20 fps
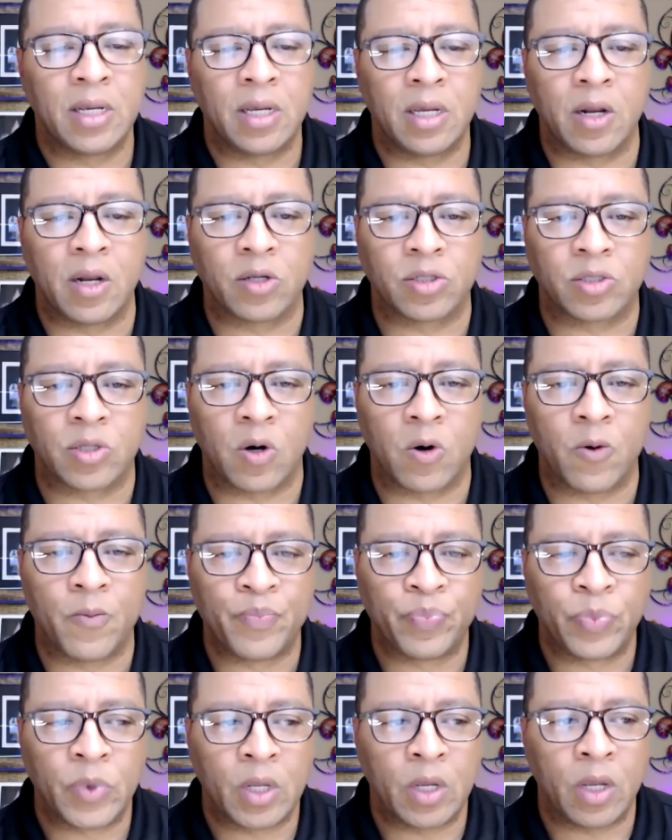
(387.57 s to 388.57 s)
You know, so,
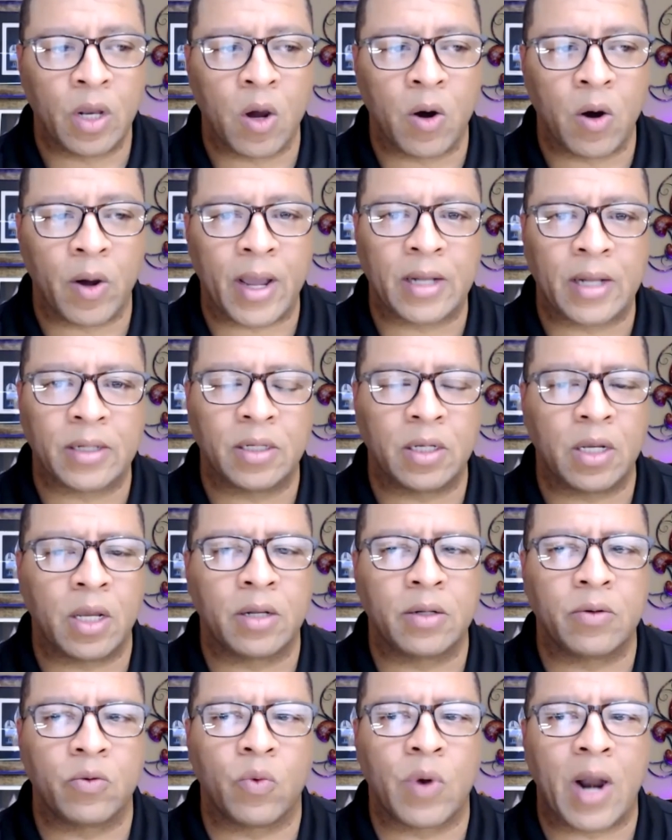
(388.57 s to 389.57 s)
you know,
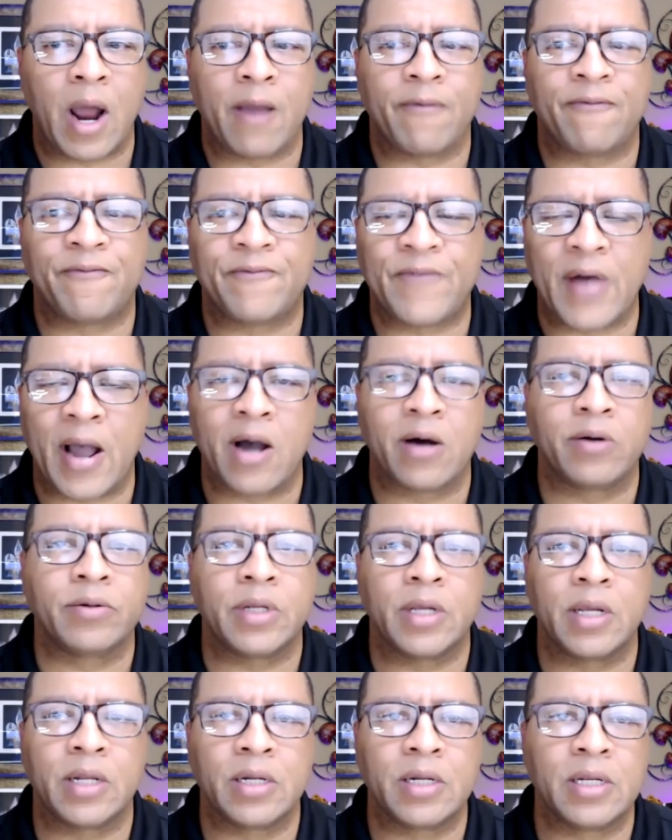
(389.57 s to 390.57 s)
and what I
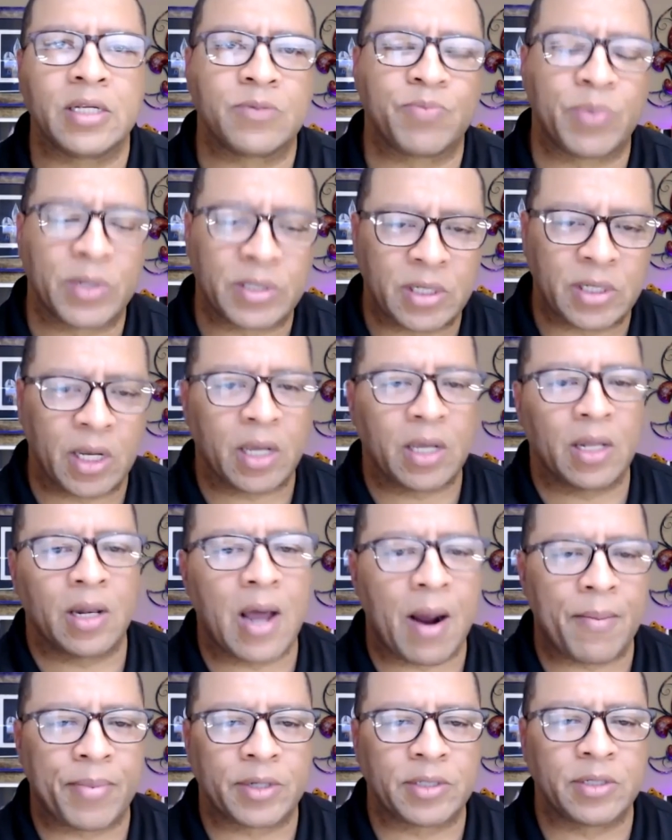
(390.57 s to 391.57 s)
found in this particular
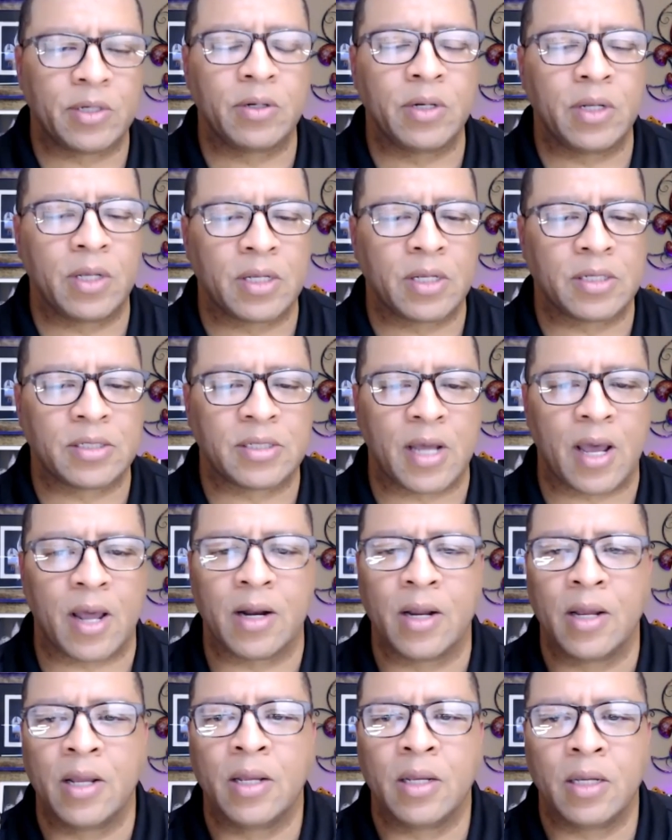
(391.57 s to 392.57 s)
opportunity is
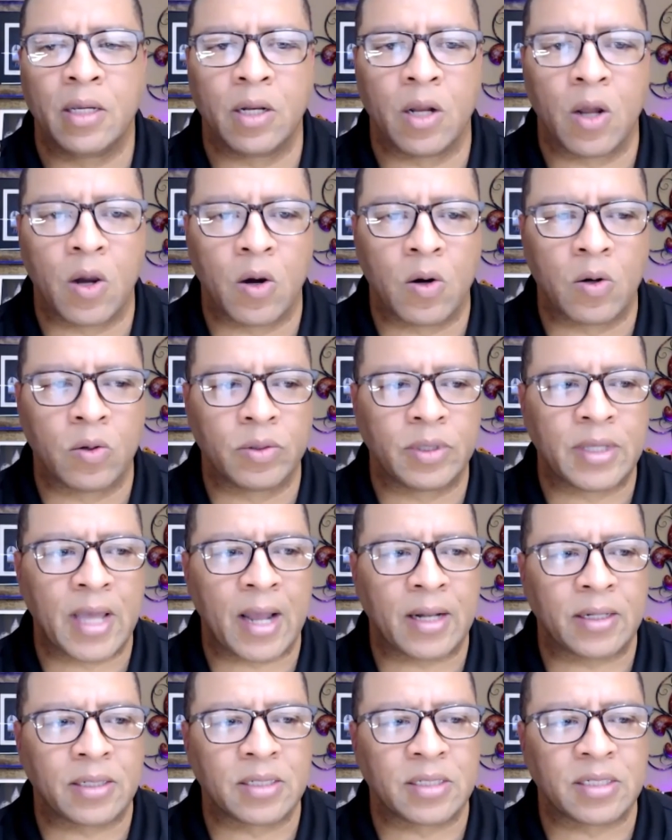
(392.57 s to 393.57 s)
that, you know,
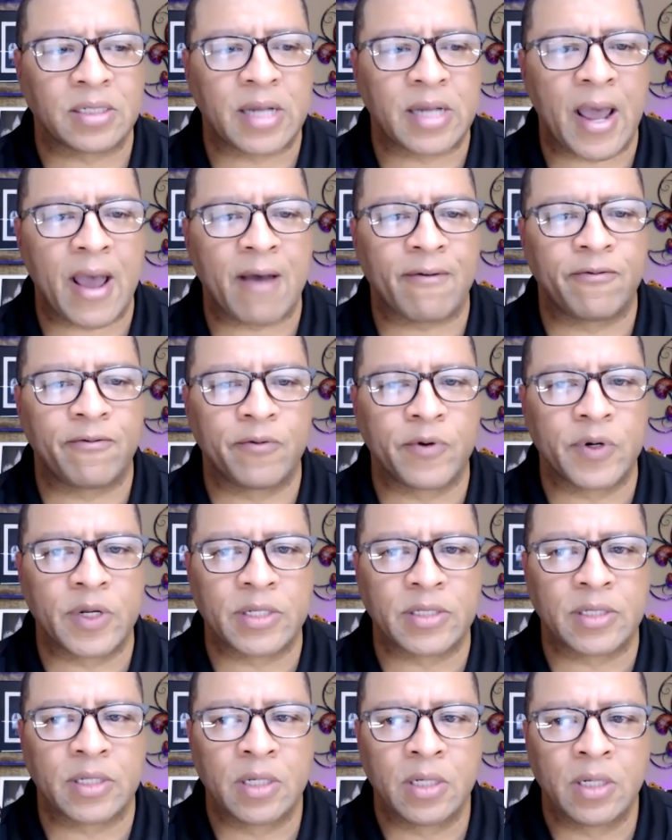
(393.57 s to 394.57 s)
that the staff
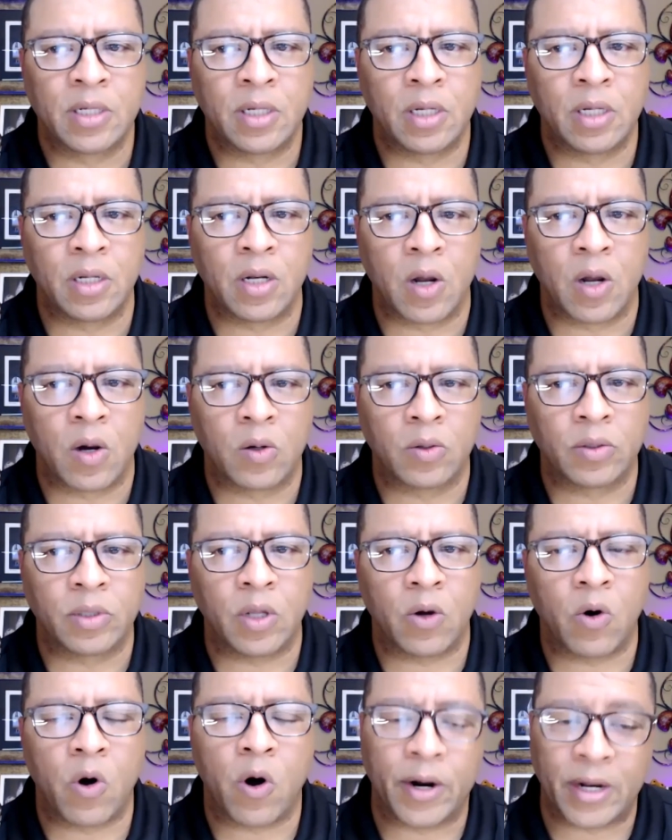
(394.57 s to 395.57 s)
was, you know,
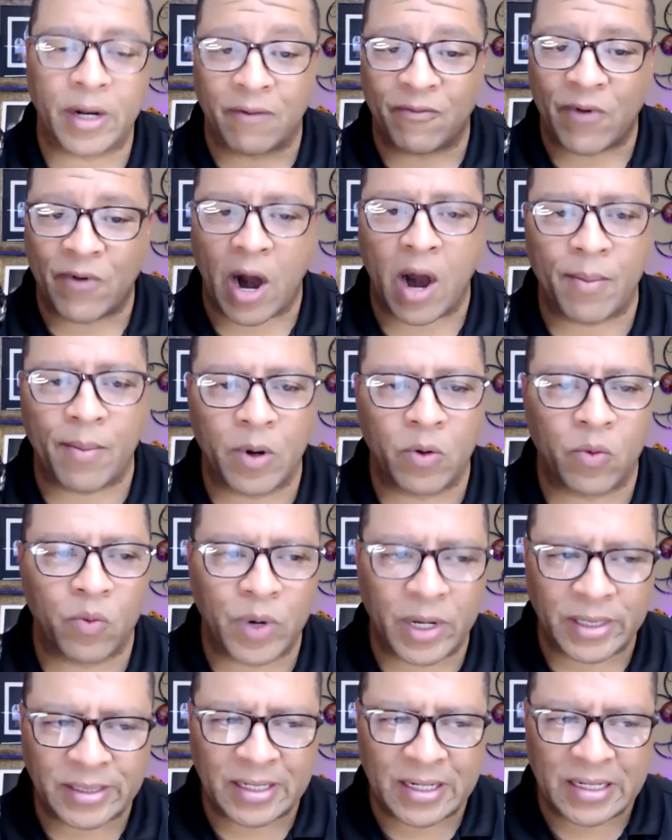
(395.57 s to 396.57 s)
or the environment
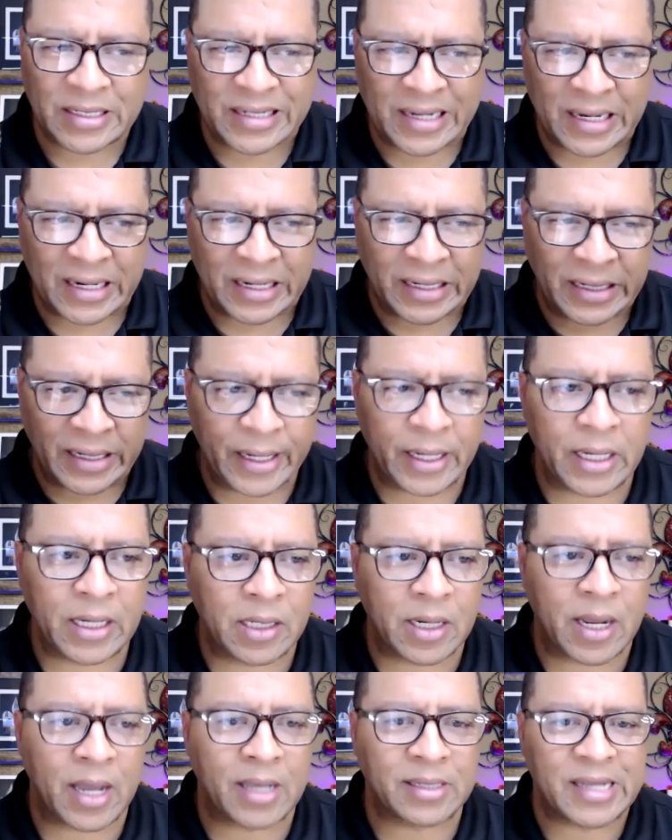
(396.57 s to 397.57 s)
wasn't as
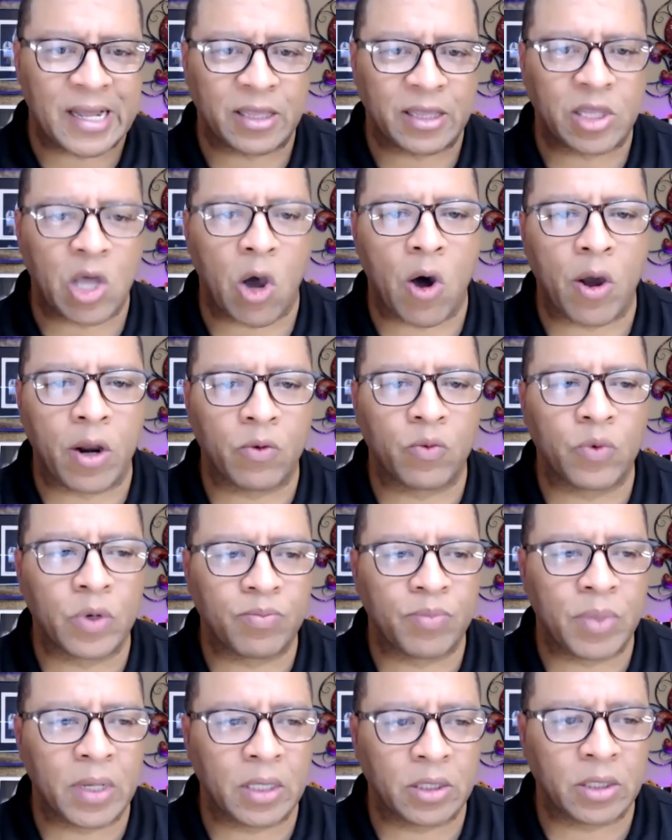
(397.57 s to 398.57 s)
clean as I thought it
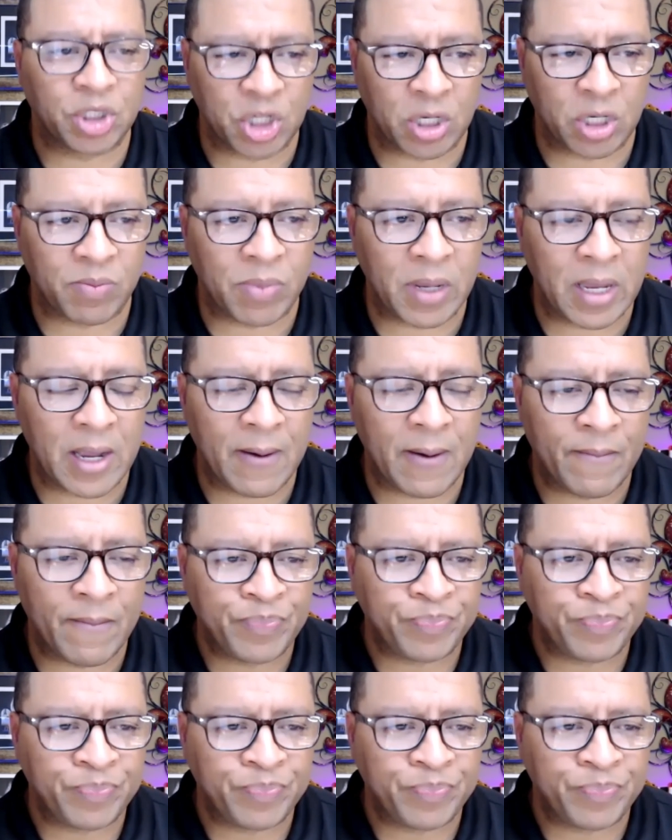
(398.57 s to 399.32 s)
would be, should be.